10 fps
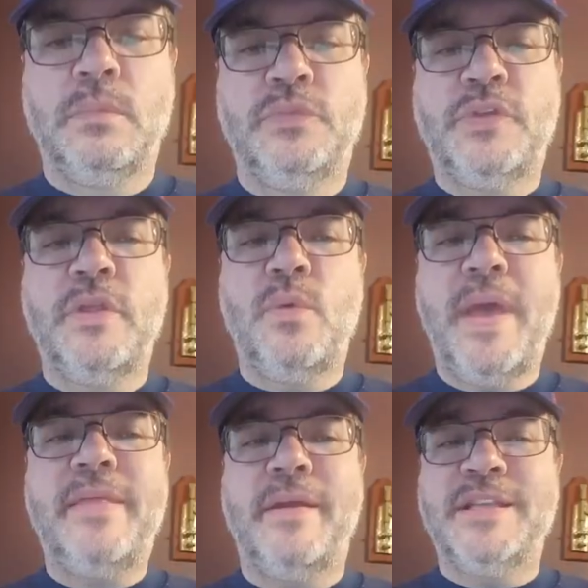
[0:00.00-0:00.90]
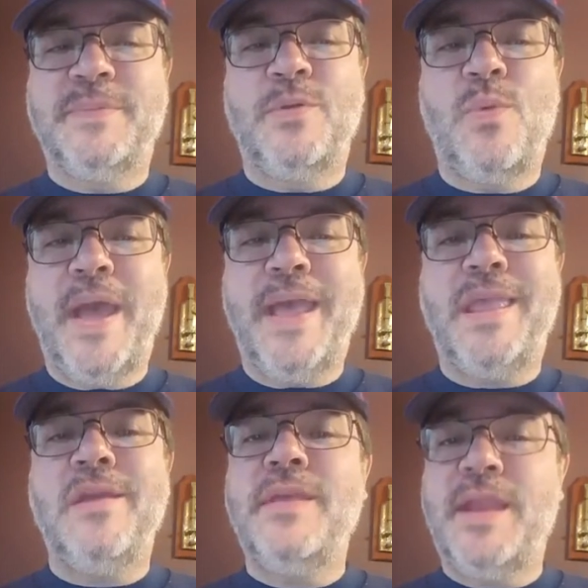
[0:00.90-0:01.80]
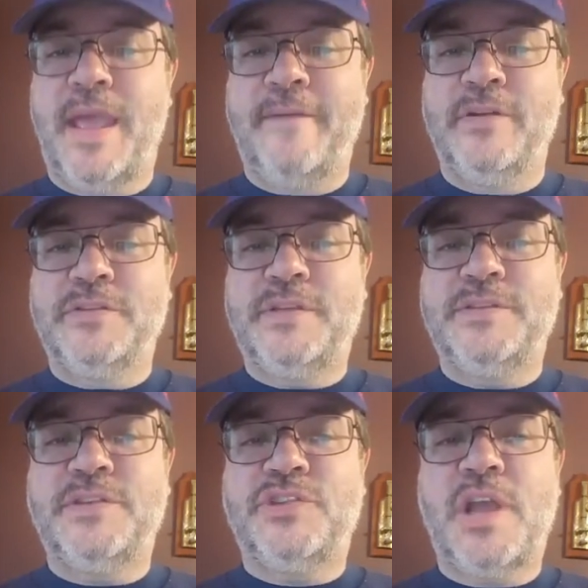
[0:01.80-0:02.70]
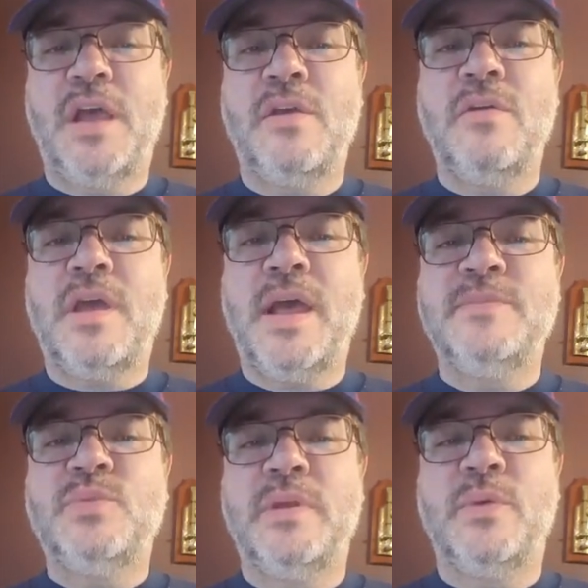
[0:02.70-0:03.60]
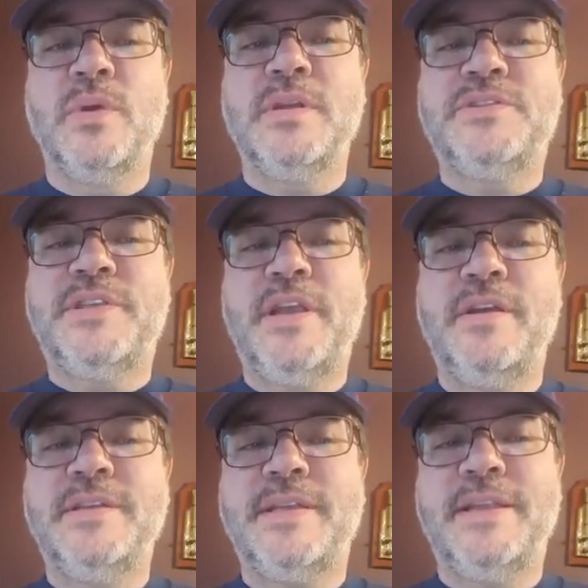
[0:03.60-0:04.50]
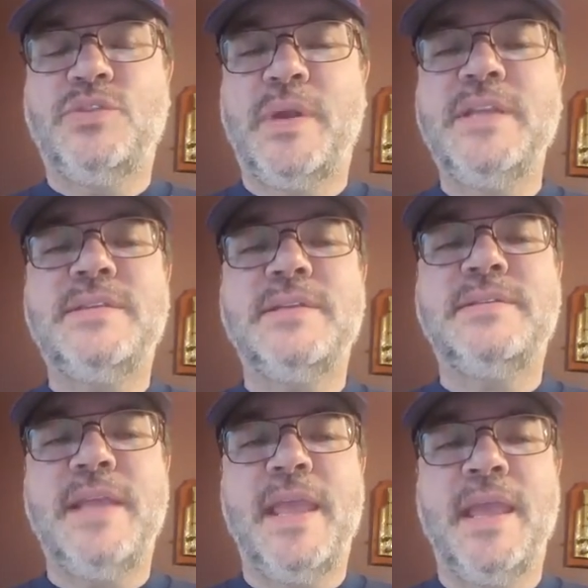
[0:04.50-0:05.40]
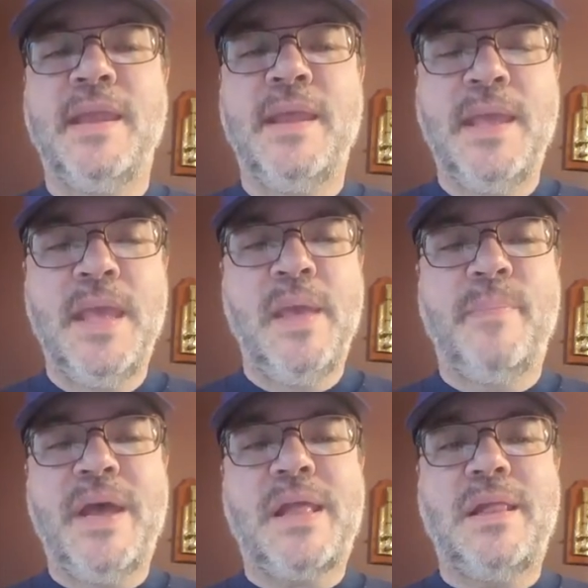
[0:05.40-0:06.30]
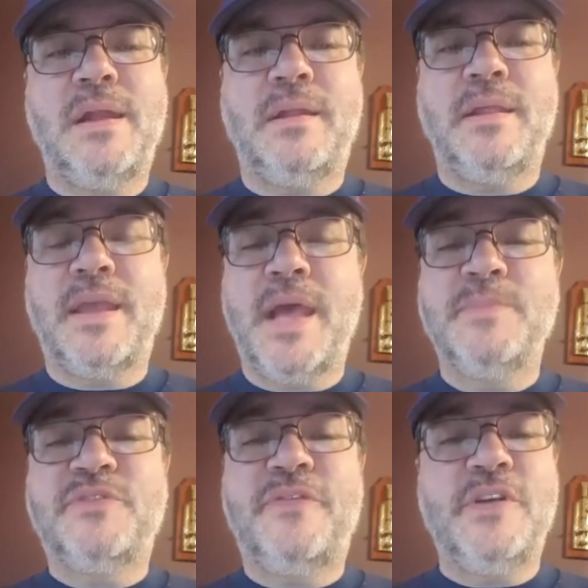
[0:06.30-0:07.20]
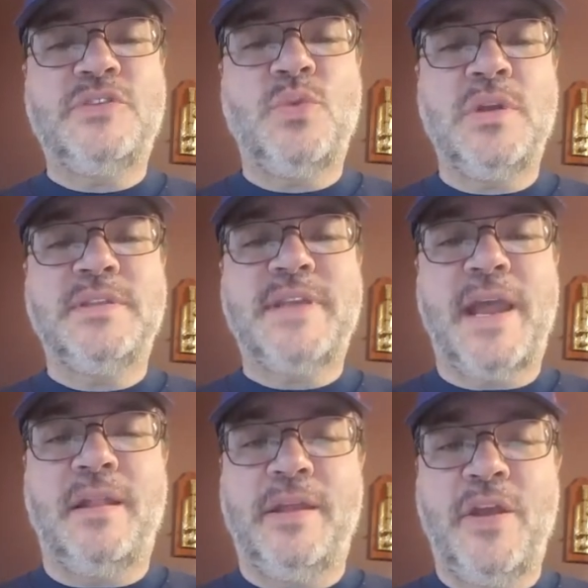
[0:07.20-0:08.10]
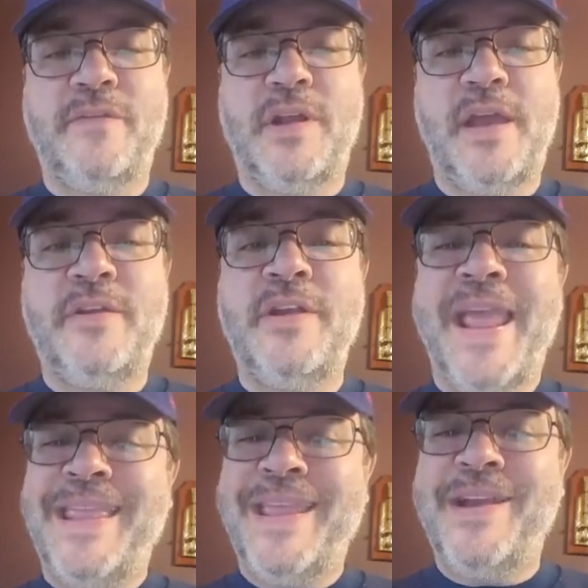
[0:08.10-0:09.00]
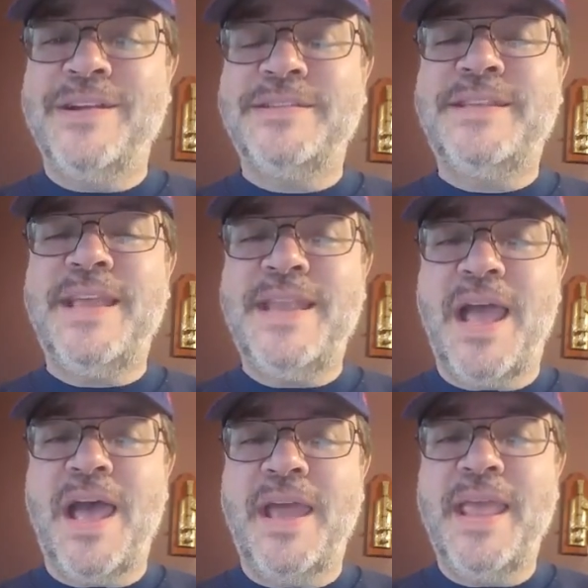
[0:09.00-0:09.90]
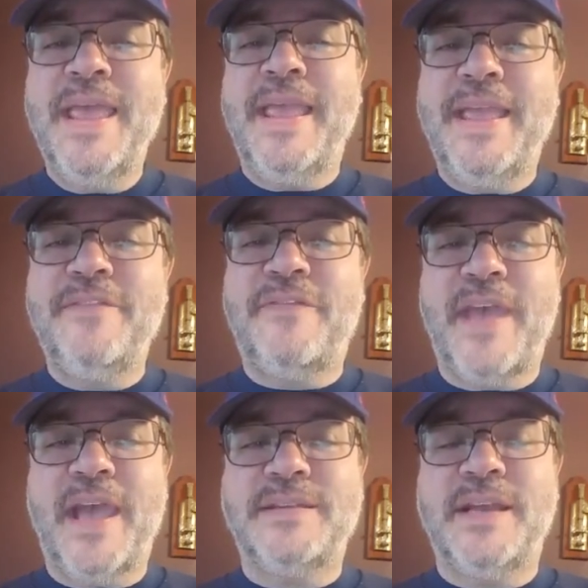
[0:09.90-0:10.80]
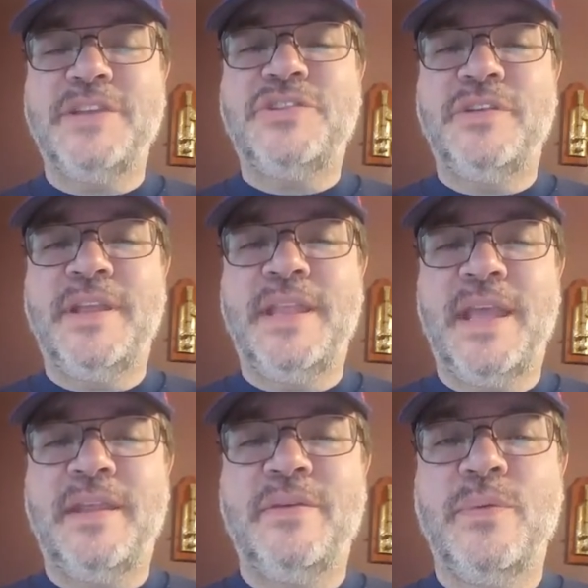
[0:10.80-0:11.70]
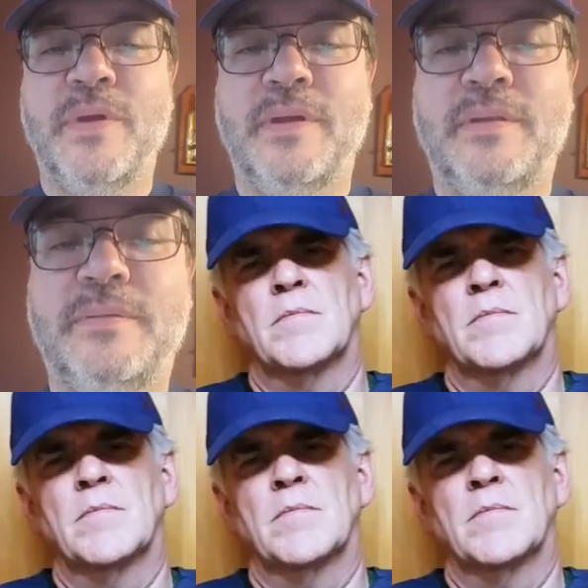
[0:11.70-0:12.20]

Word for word: So the weather has been wackier than ever since the Chicago Cubs won the World Series in 2016, but clearly the Cubs' first world title in over 108 years did not, in fact, usher in the end of the world.